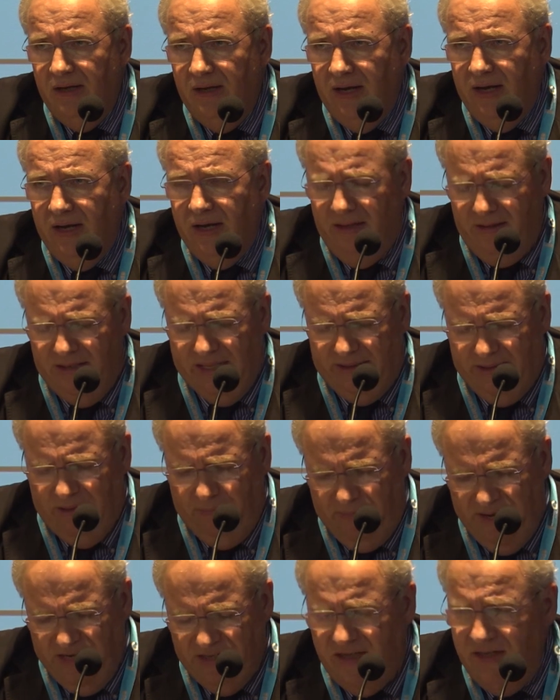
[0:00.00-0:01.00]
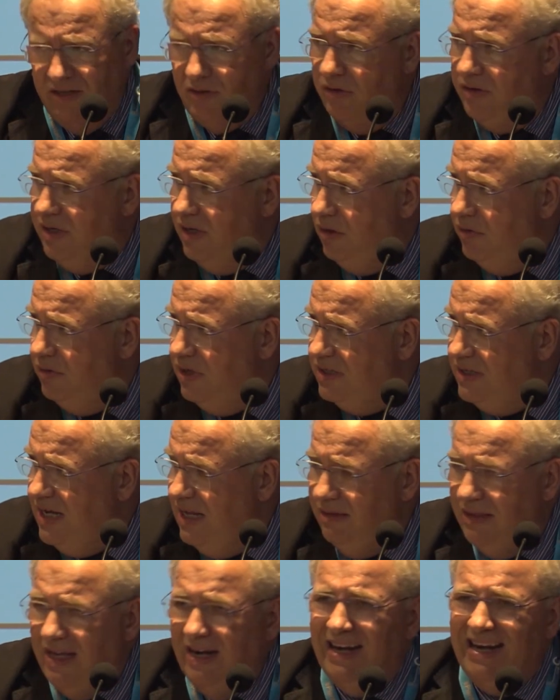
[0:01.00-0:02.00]
that the patients on the
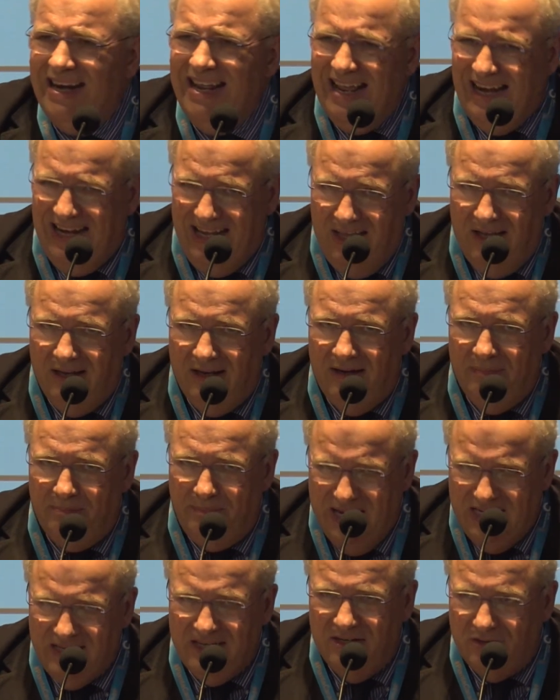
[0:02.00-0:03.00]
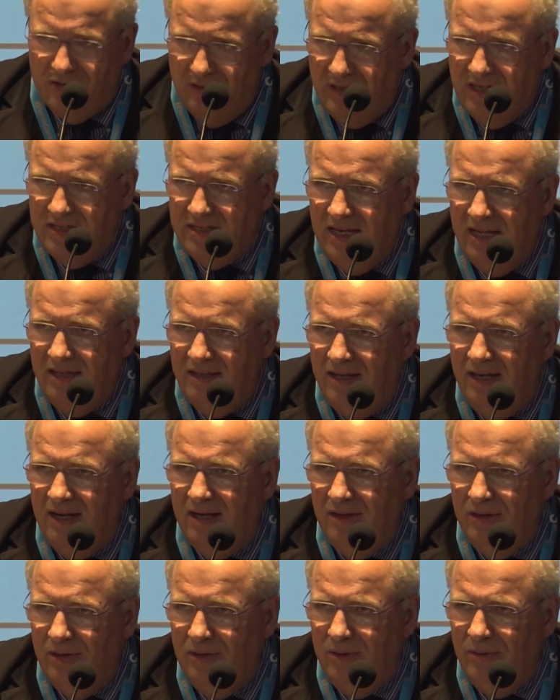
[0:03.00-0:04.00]
center, really patients on the center,
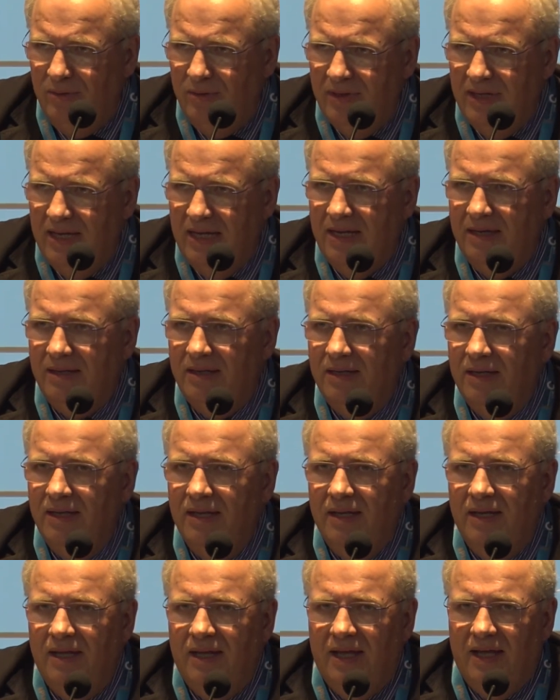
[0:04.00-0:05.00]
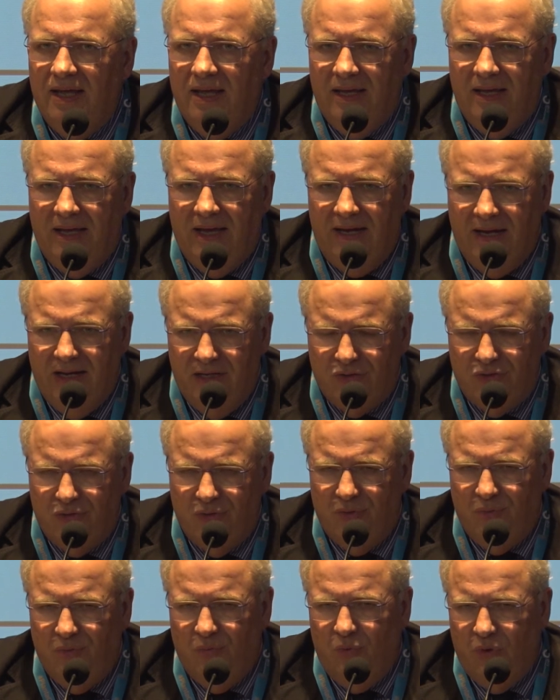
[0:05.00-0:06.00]
and
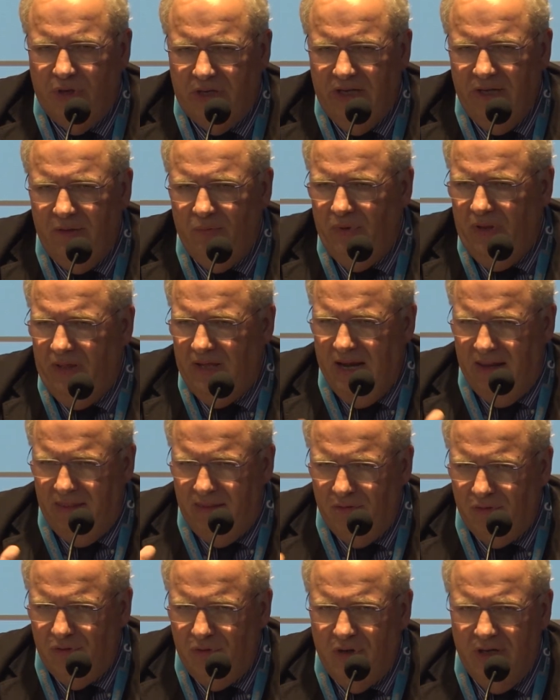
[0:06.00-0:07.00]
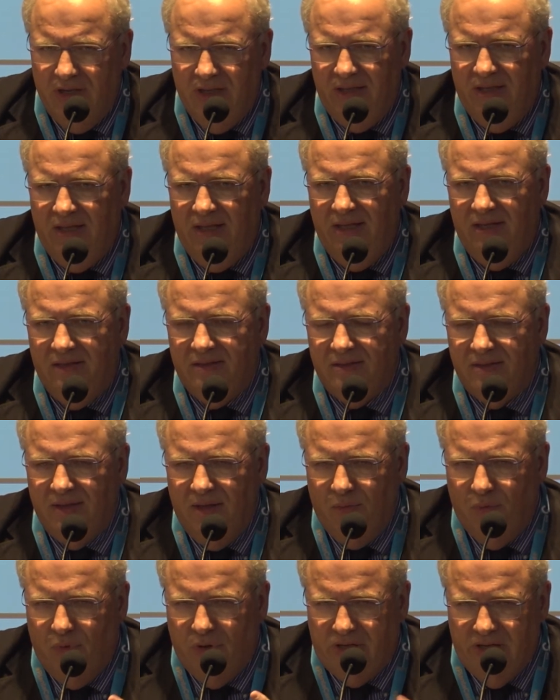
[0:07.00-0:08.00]
also working with health authorities,
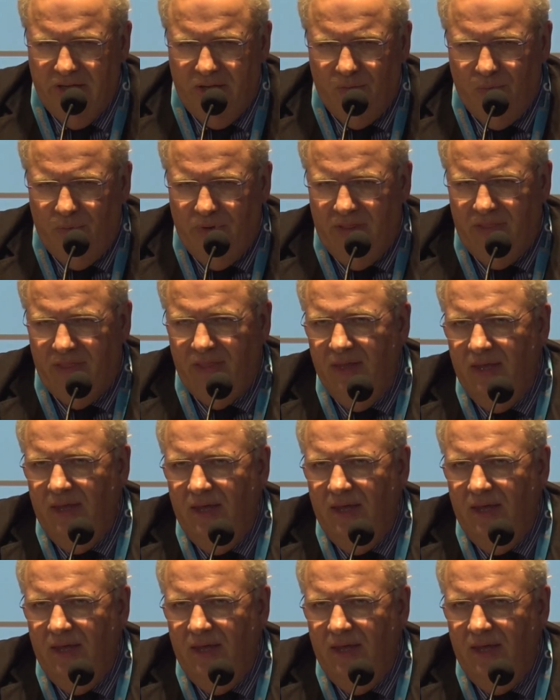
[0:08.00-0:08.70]
working with